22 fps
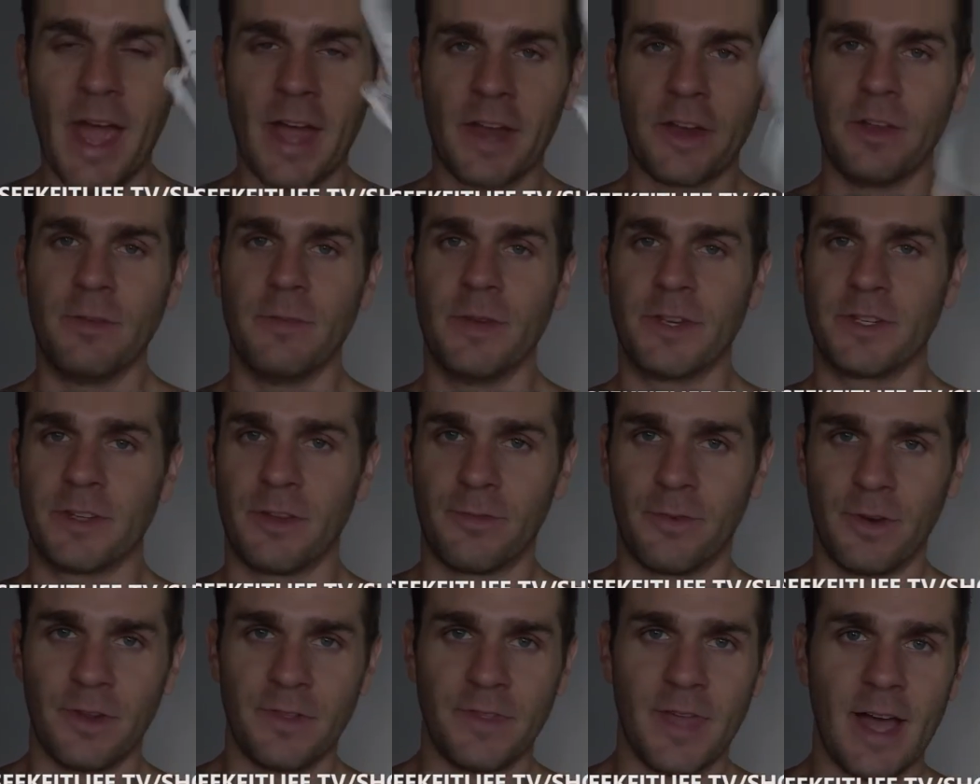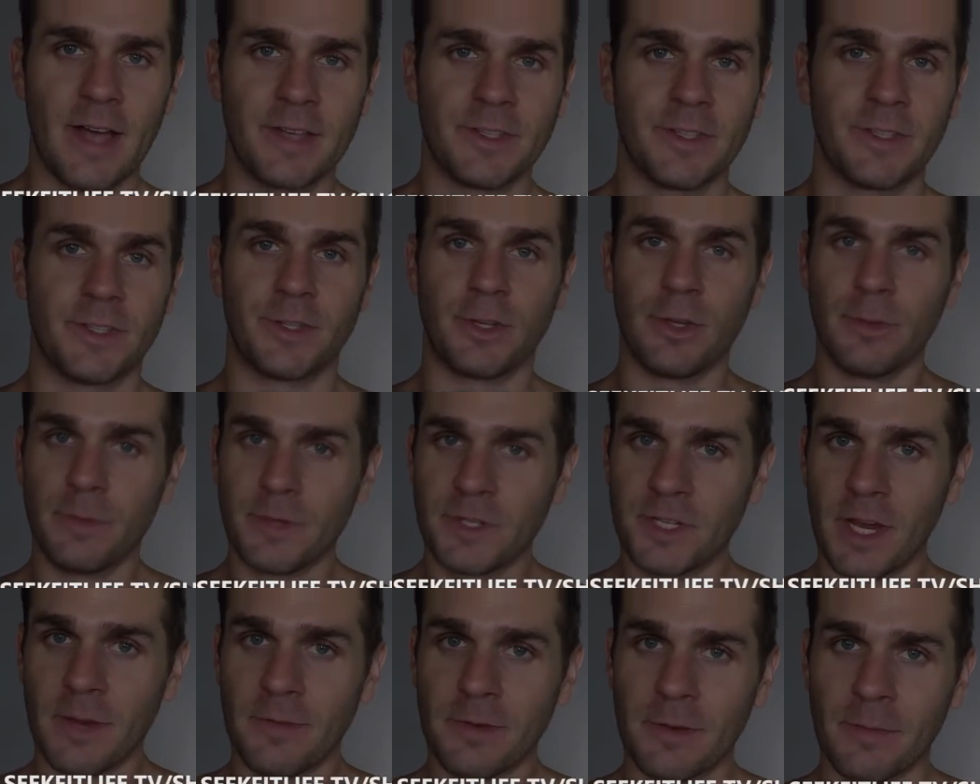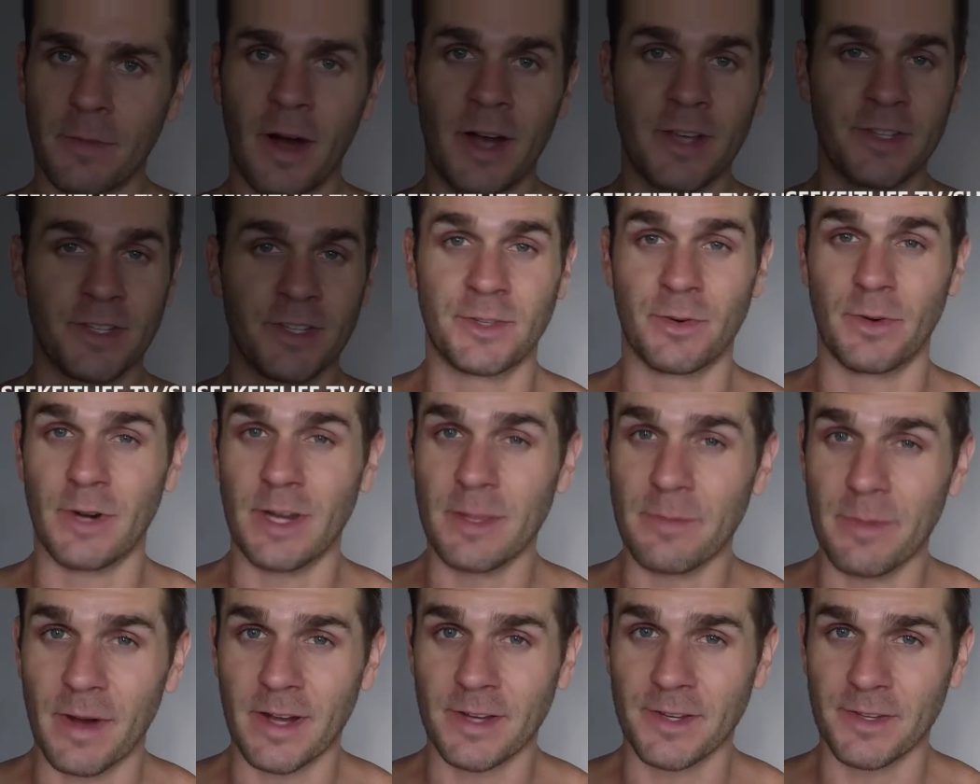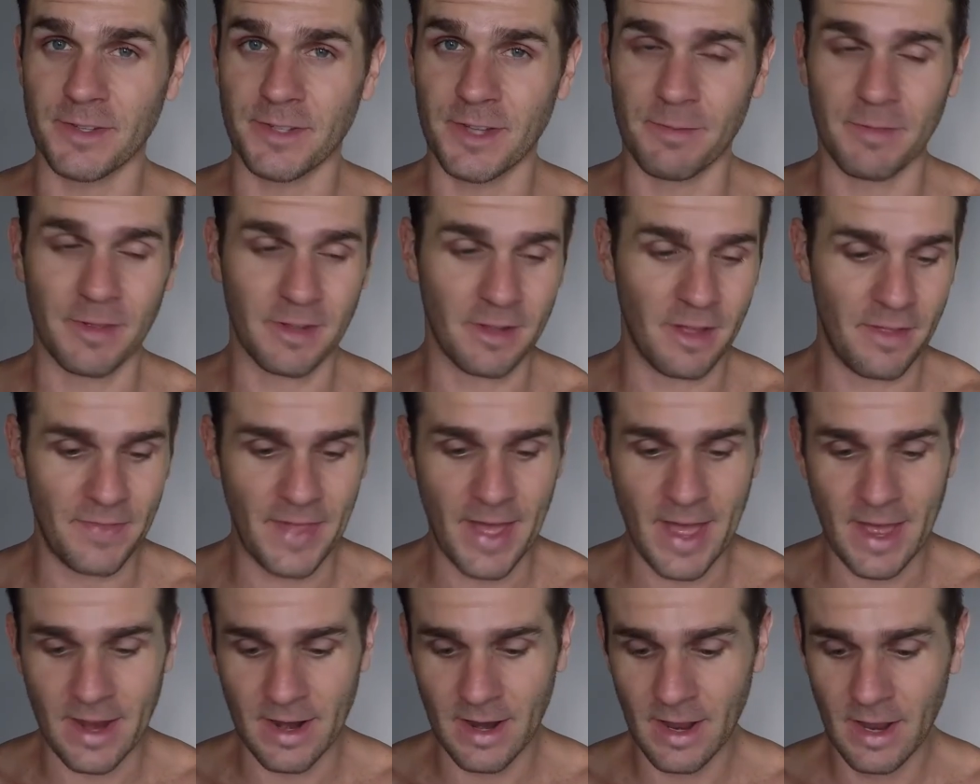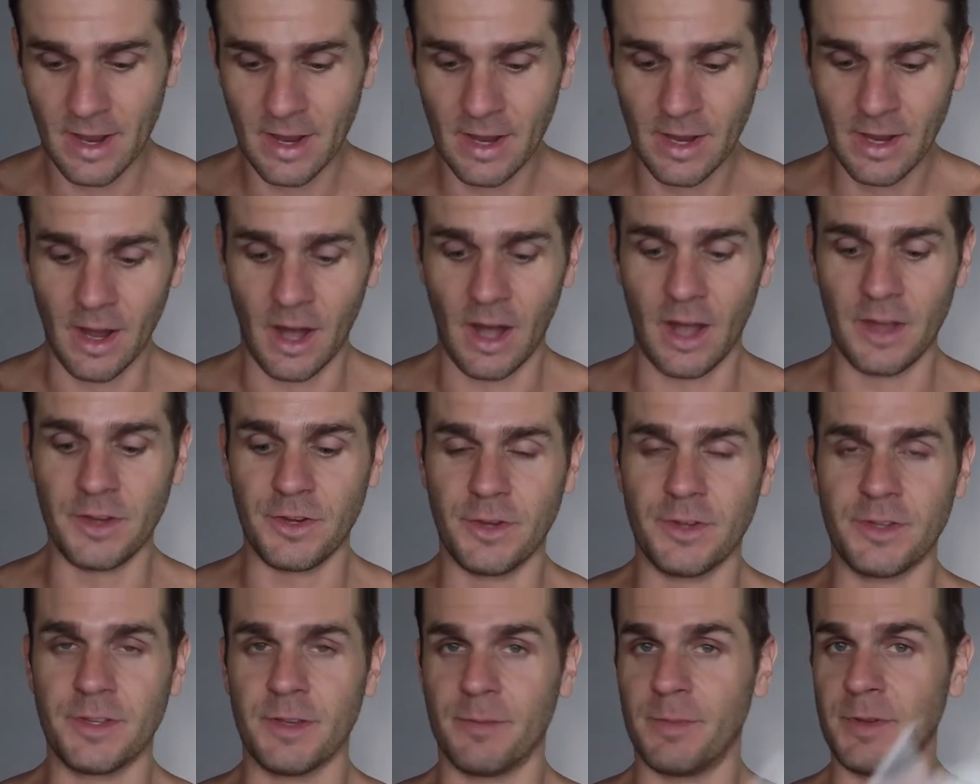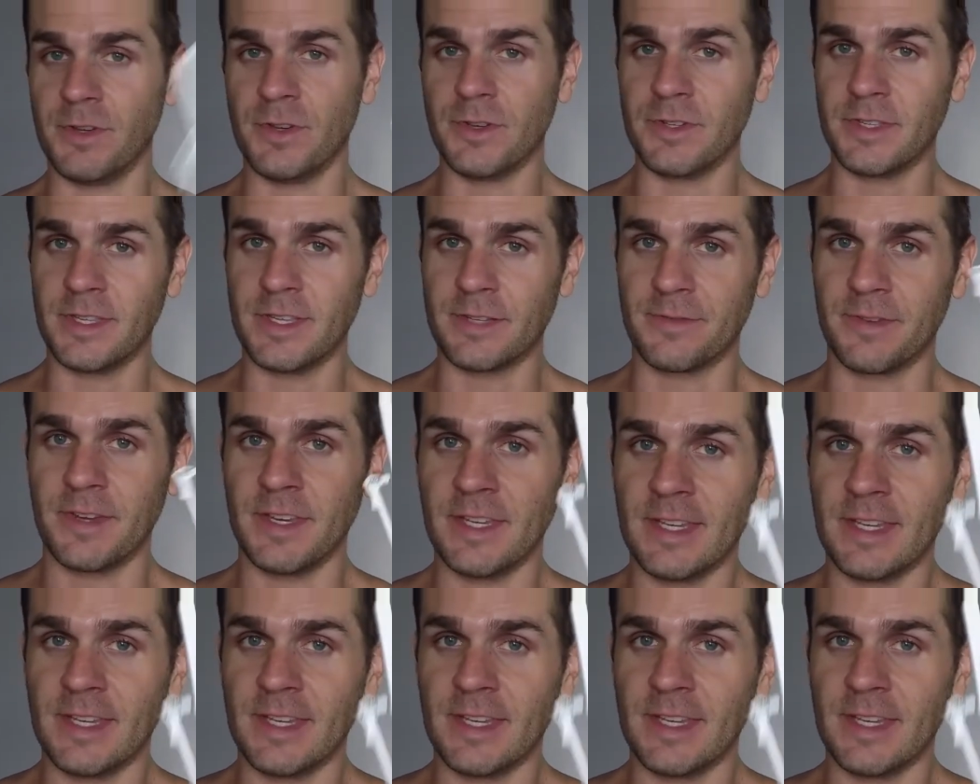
Akey Measure 3000, super cheap to buy, $20 or something like that. I've been using this for